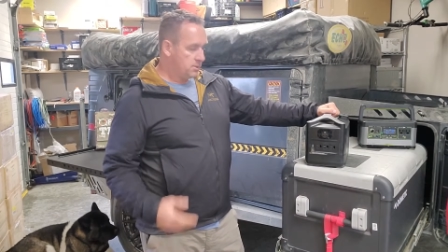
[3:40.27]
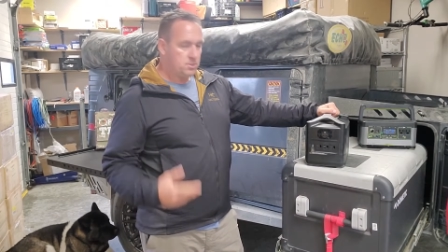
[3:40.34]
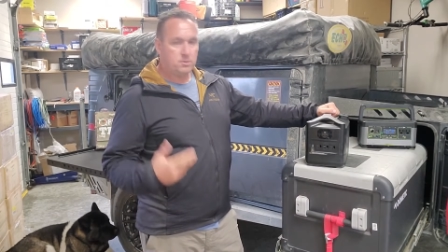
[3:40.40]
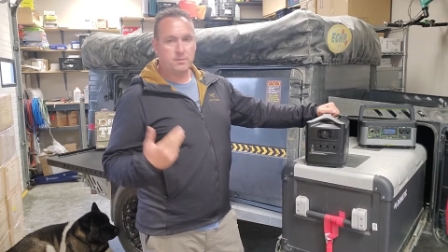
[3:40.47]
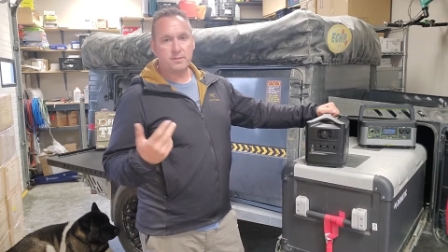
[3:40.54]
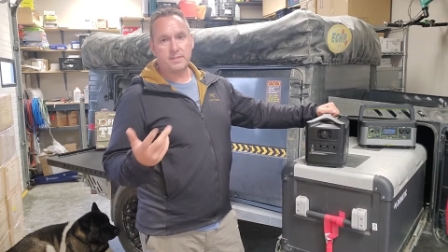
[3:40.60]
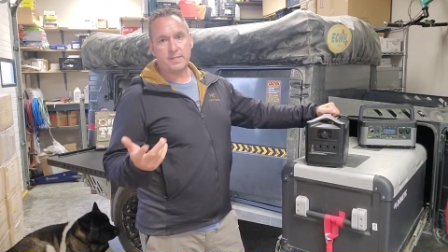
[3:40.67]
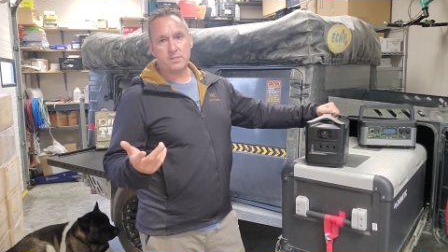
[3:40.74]

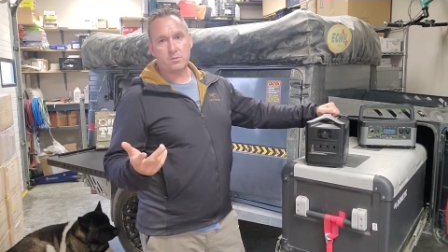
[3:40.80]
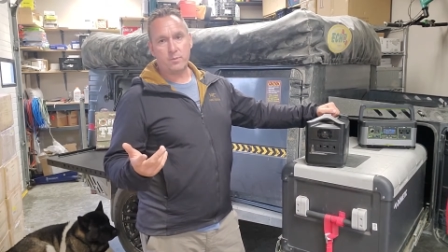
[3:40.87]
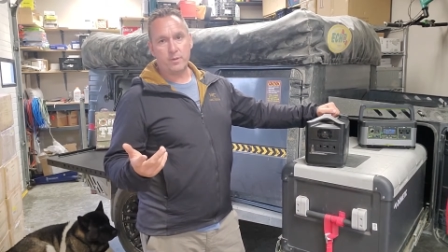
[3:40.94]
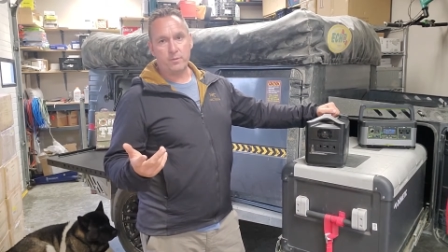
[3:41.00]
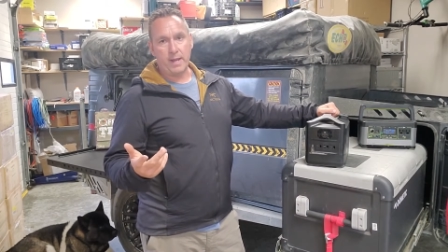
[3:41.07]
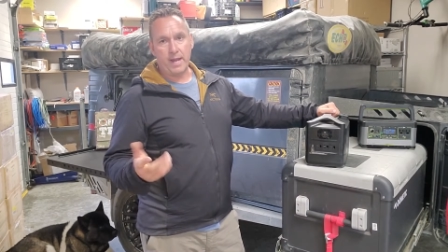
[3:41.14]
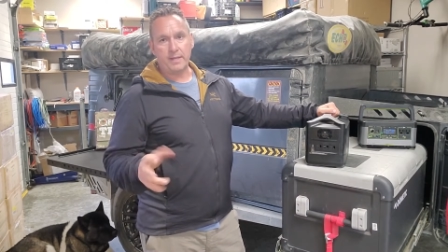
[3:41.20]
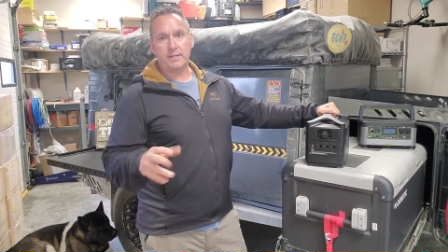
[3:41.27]
two of the tests we
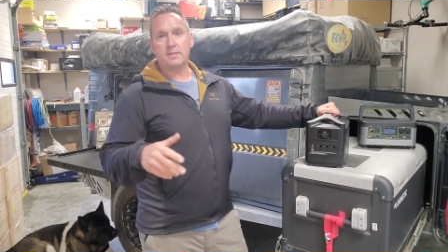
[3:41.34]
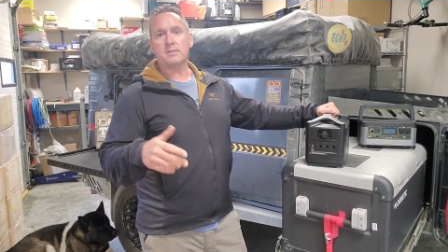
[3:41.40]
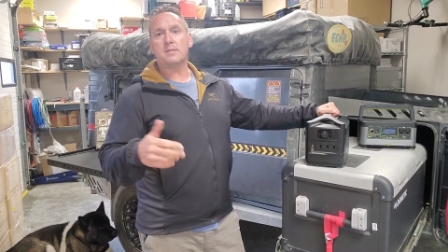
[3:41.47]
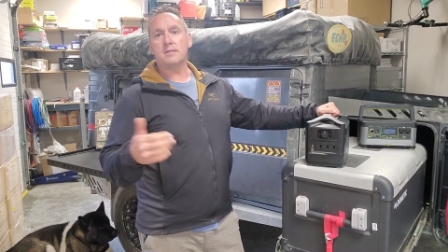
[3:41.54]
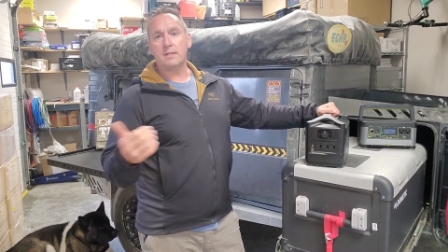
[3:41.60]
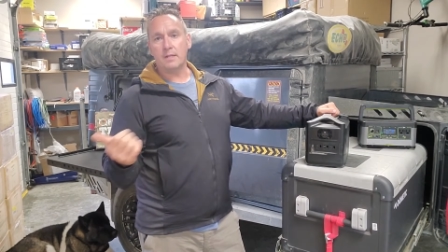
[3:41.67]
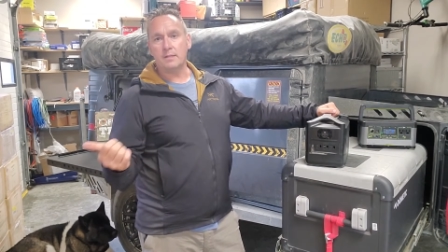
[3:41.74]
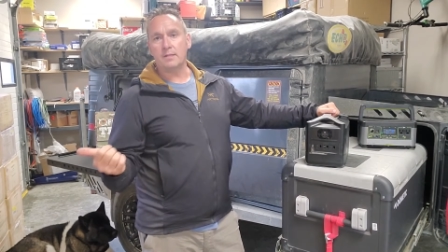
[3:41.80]
ran, and it's
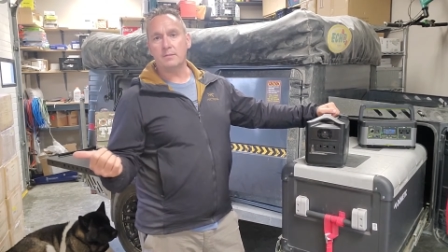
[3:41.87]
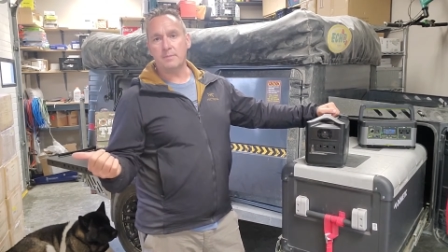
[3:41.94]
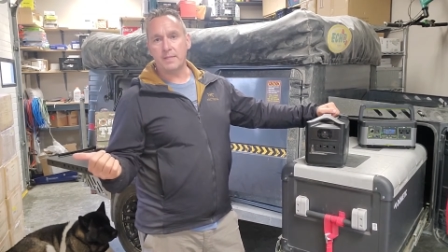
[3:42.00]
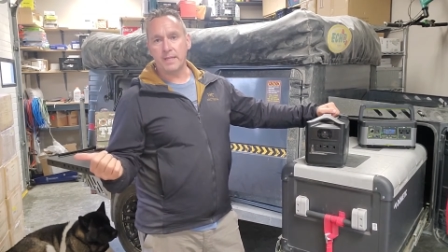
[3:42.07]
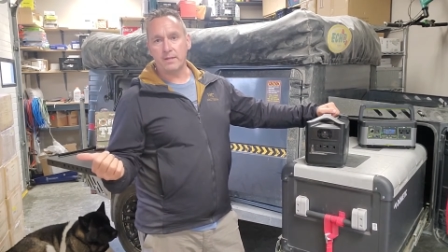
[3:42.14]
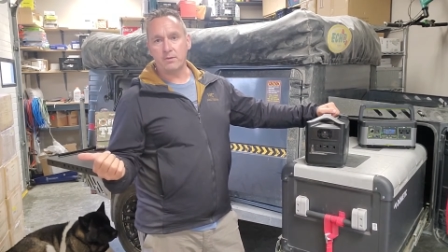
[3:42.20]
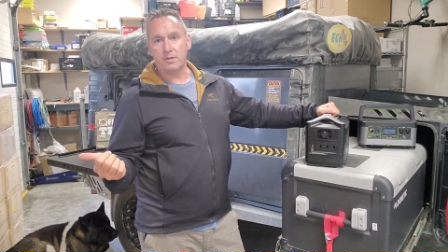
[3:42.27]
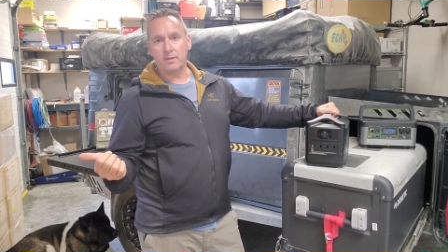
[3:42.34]
in a little bit
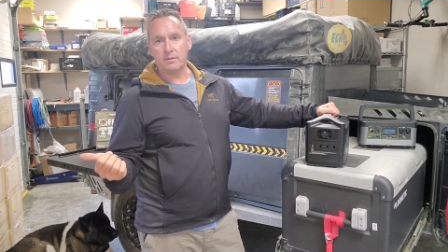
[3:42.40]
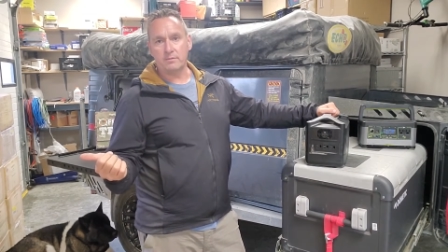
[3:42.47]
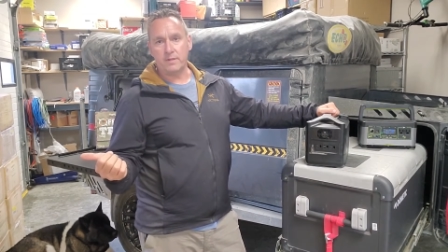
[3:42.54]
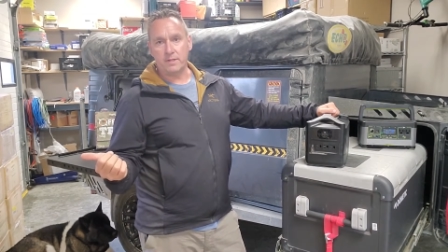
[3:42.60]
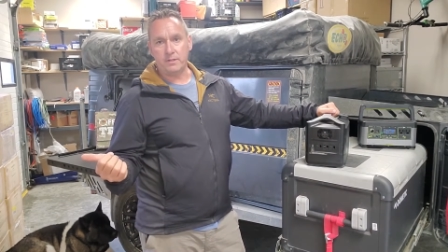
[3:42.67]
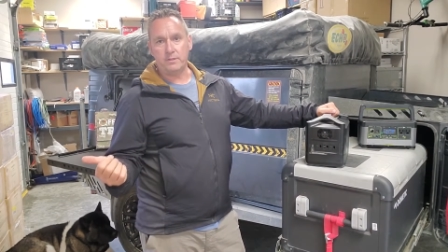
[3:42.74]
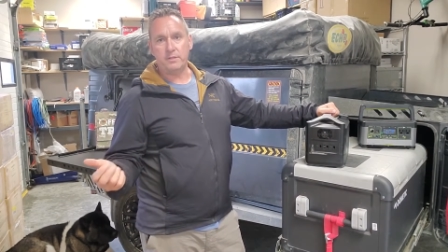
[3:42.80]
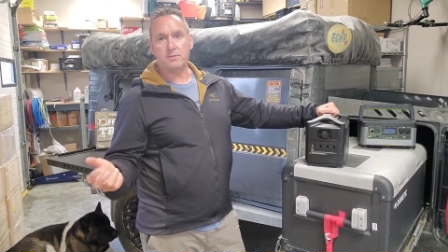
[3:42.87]
later on in the
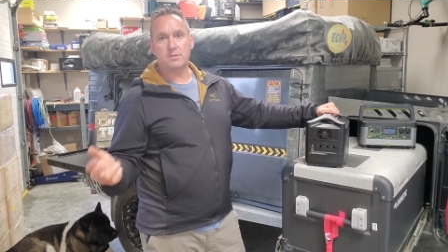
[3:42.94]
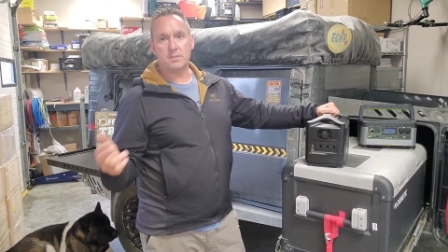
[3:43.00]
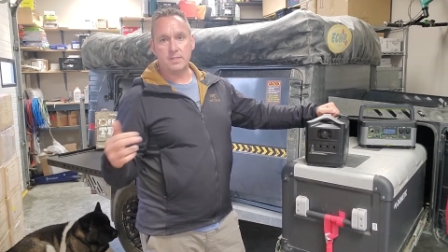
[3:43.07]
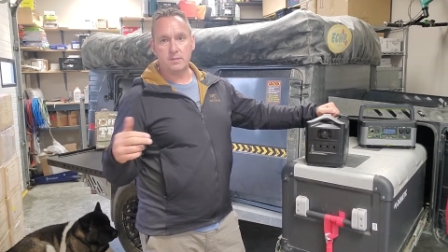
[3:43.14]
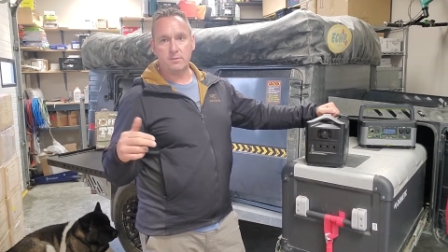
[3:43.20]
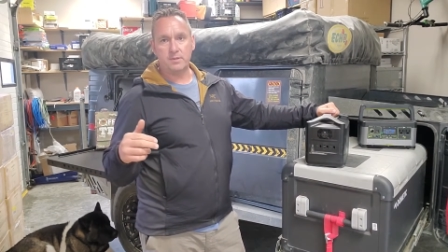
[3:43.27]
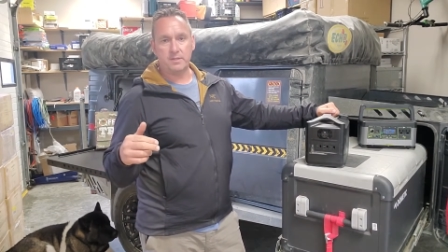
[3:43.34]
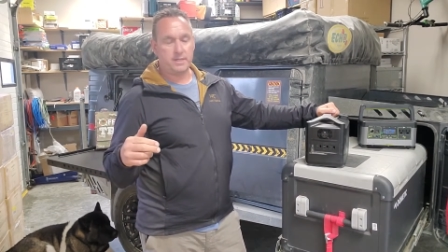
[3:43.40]
video you
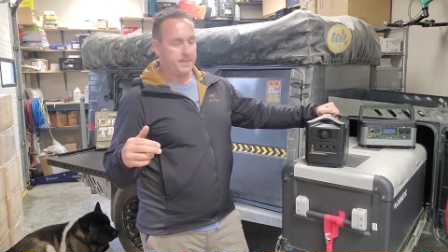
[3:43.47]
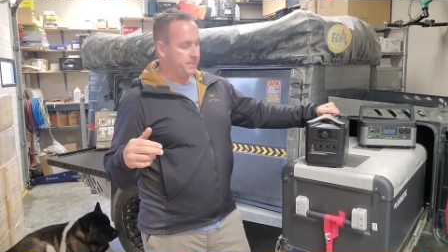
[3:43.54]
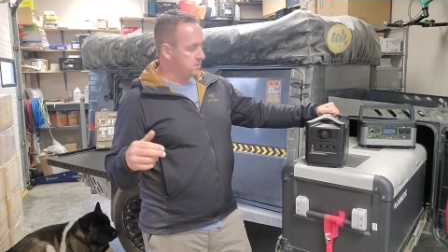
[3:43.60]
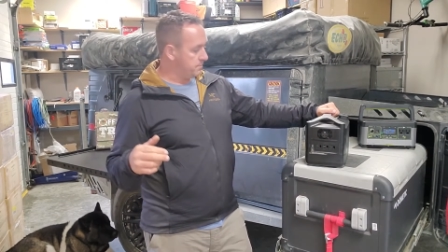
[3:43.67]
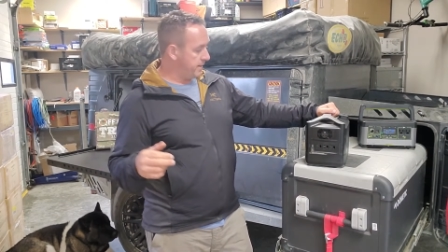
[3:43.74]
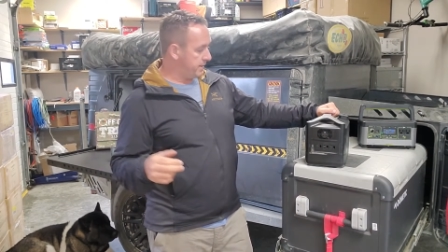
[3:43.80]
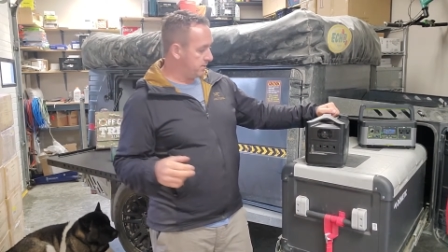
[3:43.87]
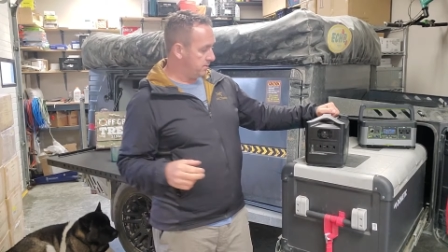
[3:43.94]
see with the
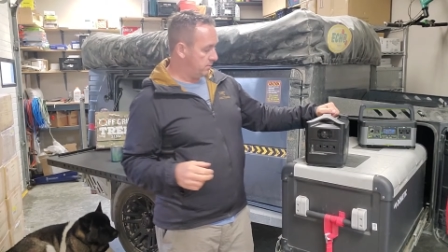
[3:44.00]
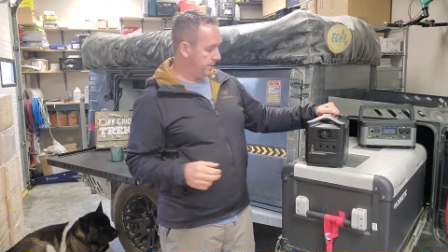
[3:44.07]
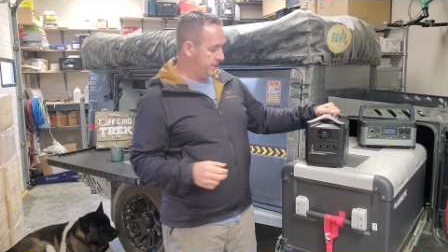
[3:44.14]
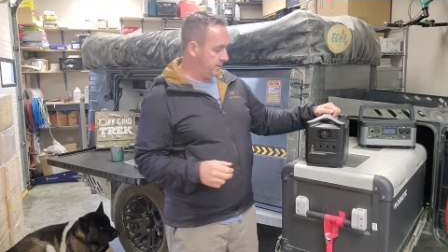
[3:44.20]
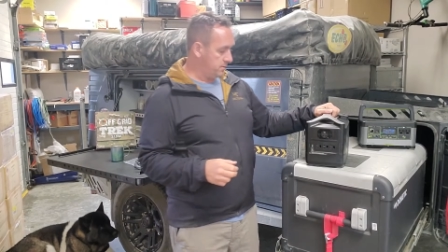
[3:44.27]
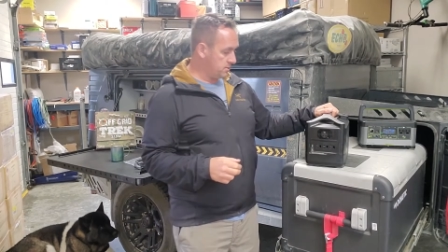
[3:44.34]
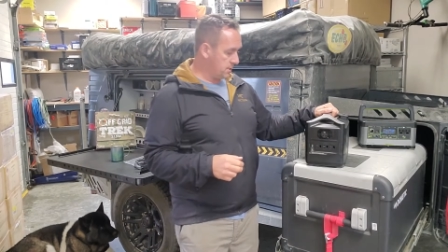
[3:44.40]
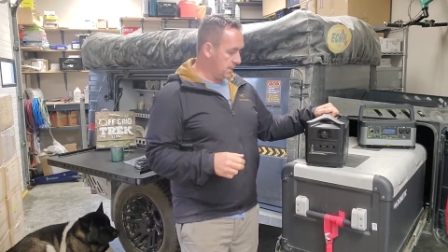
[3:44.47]
ice maker that we
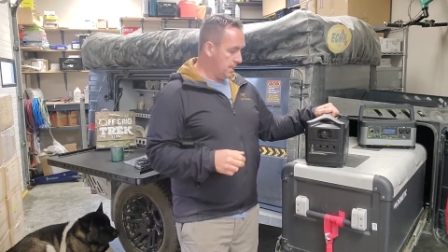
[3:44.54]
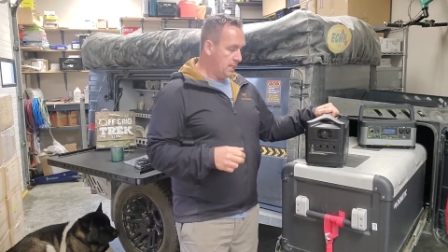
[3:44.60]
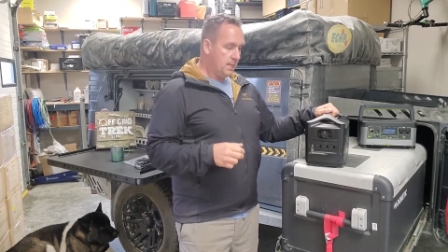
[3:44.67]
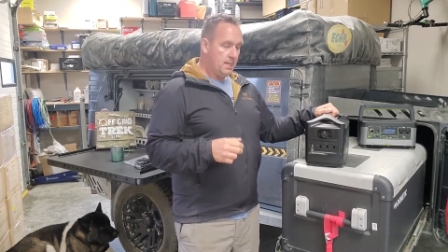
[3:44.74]
used.